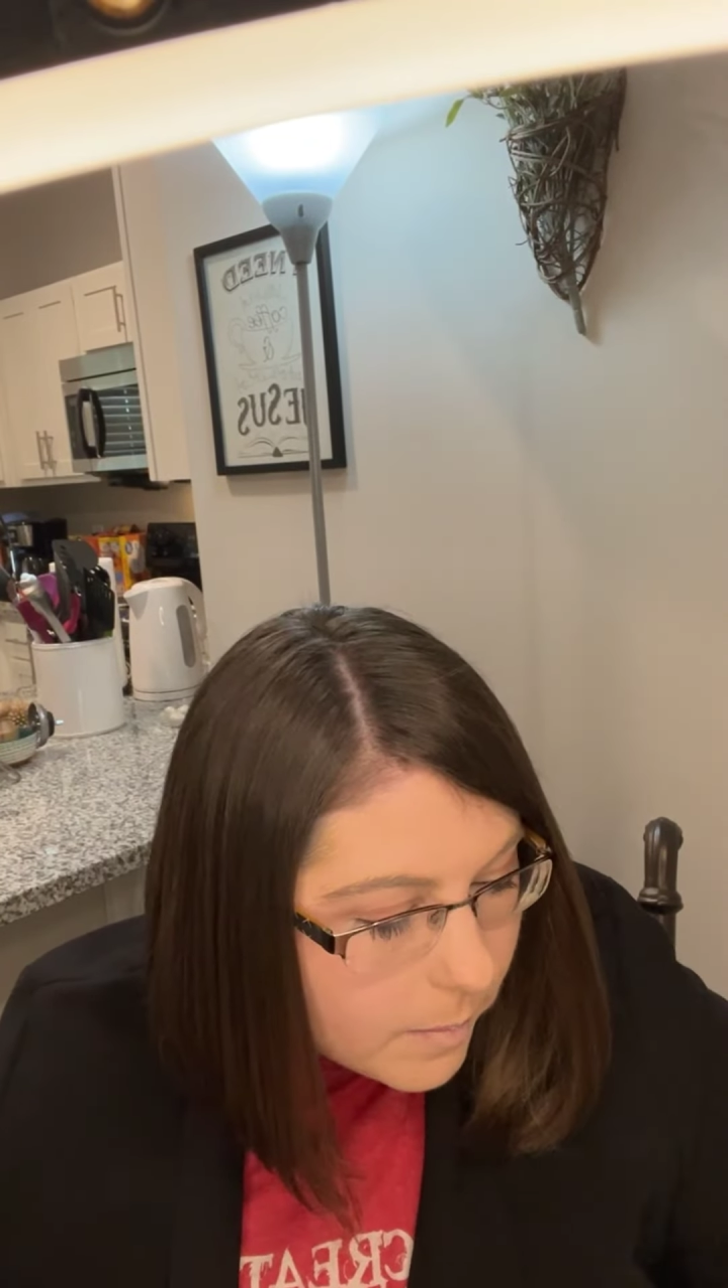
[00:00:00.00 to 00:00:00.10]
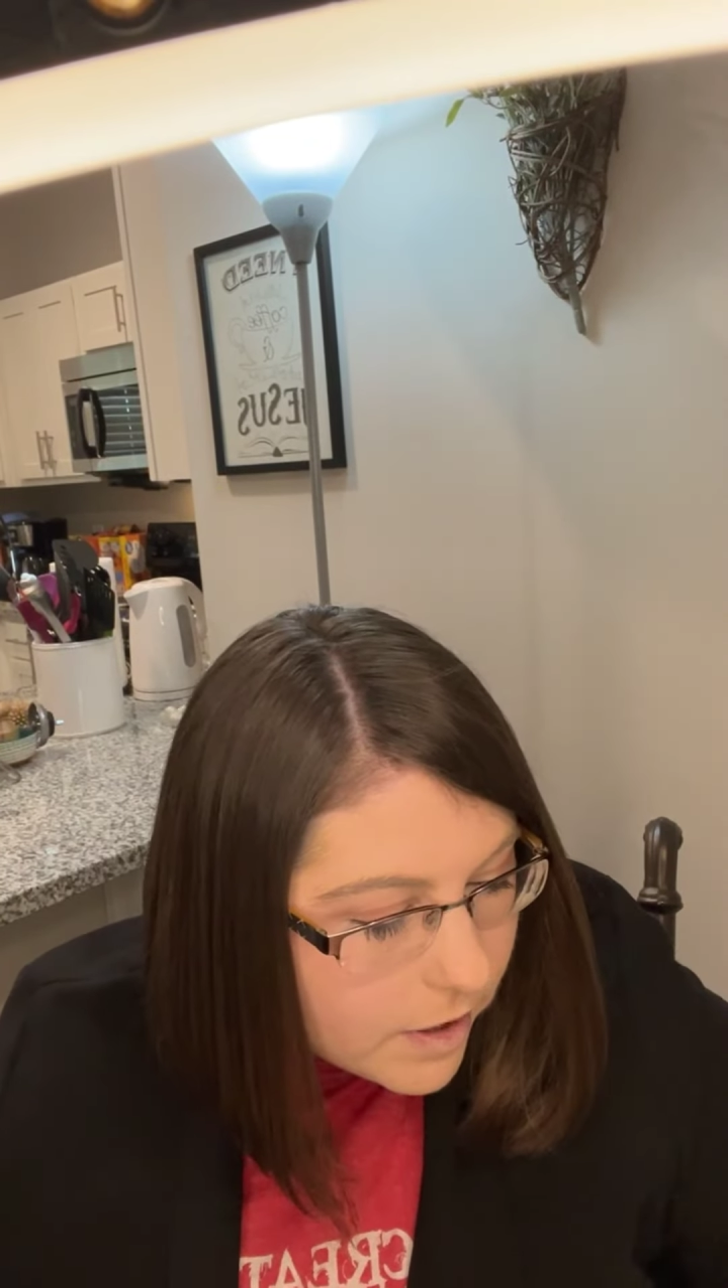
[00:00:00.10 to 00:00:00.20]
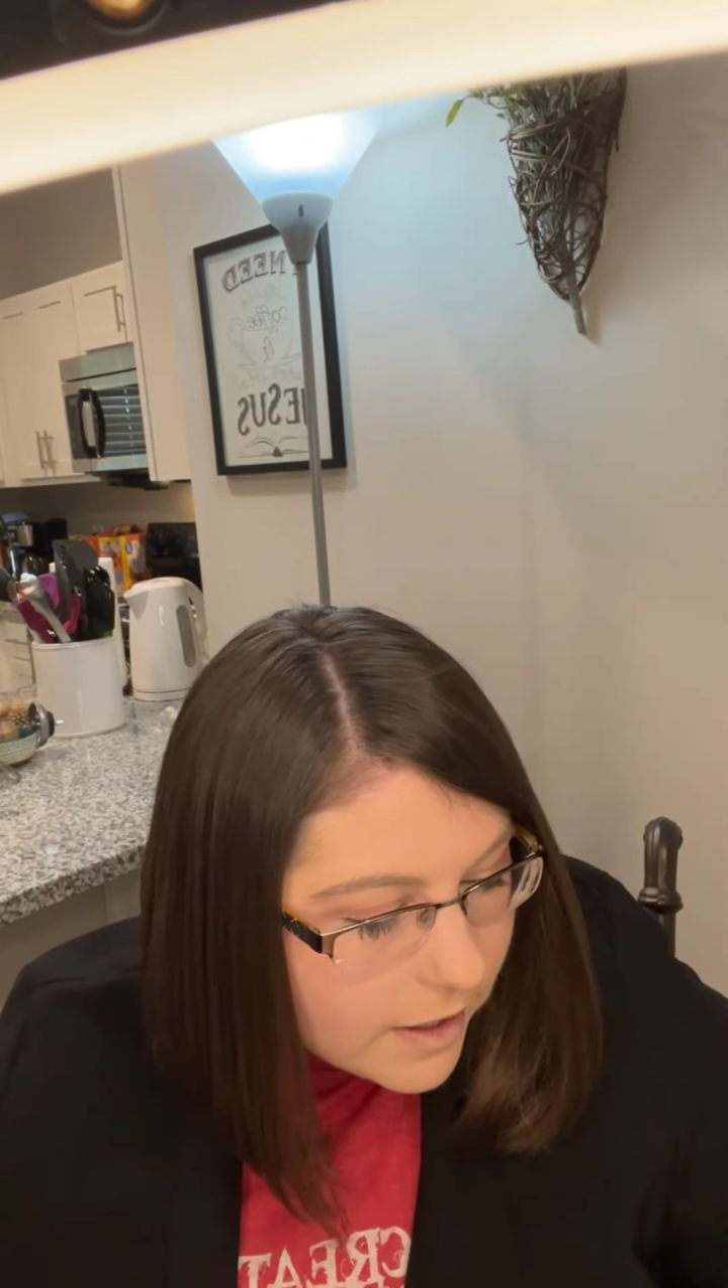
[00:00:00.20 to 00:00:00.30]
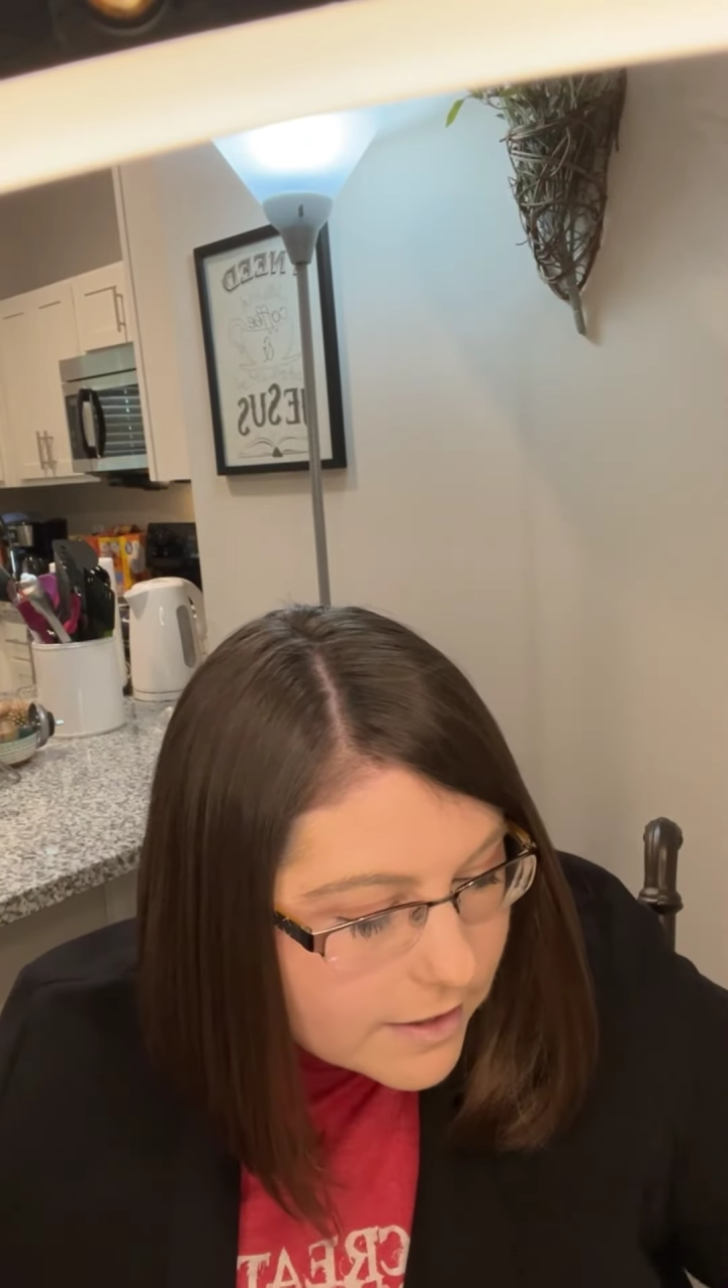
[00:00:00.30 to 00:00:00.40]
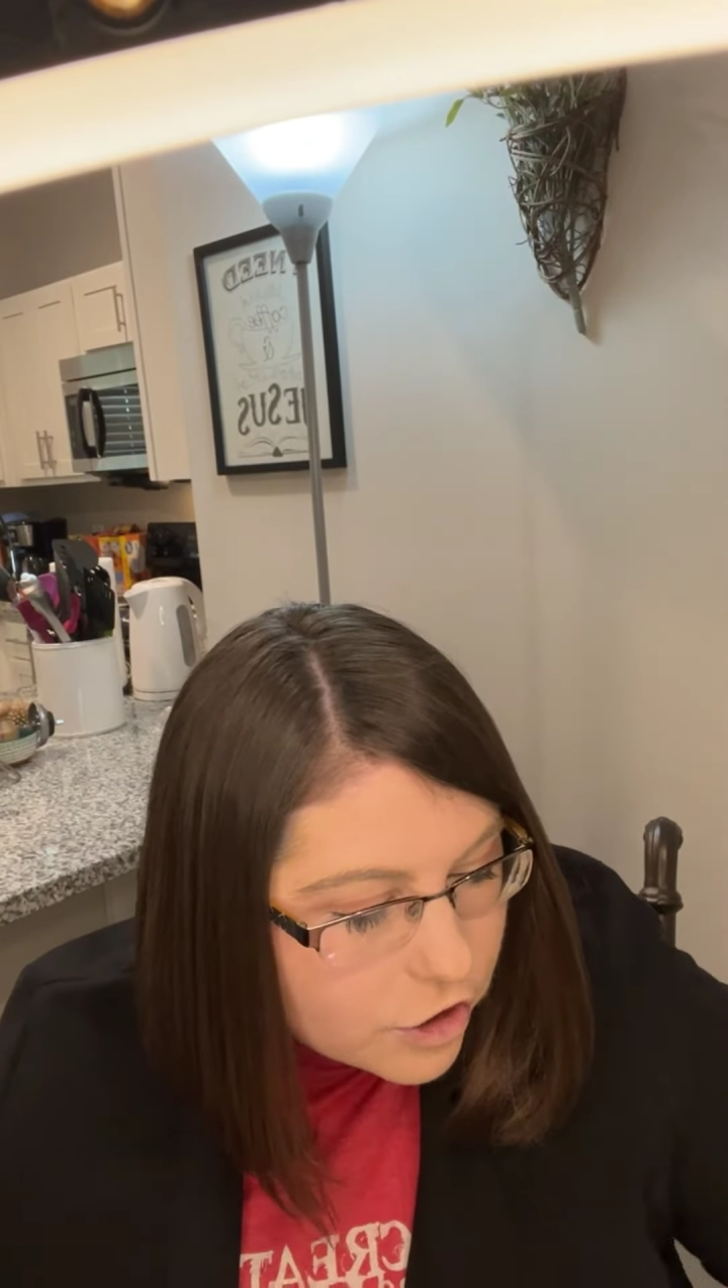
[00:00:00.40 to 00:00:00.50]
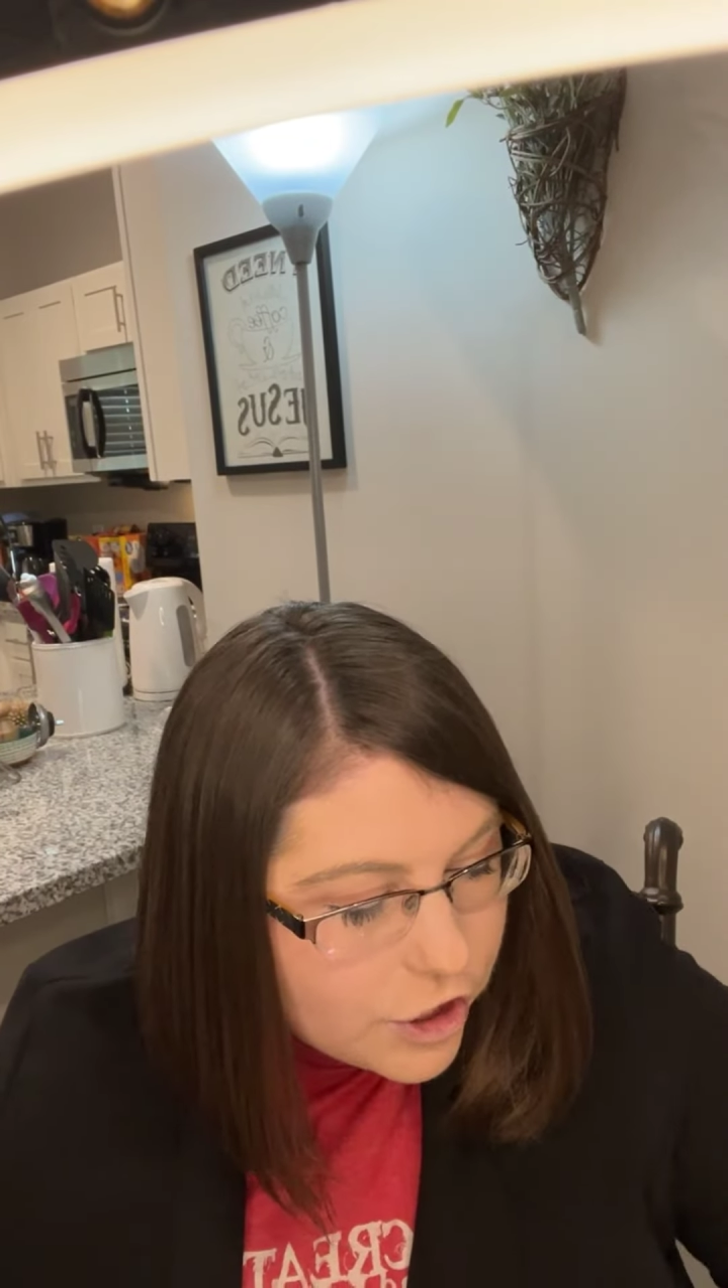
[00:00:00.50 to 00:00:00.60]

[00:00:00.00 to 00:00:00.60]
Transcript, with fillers: Because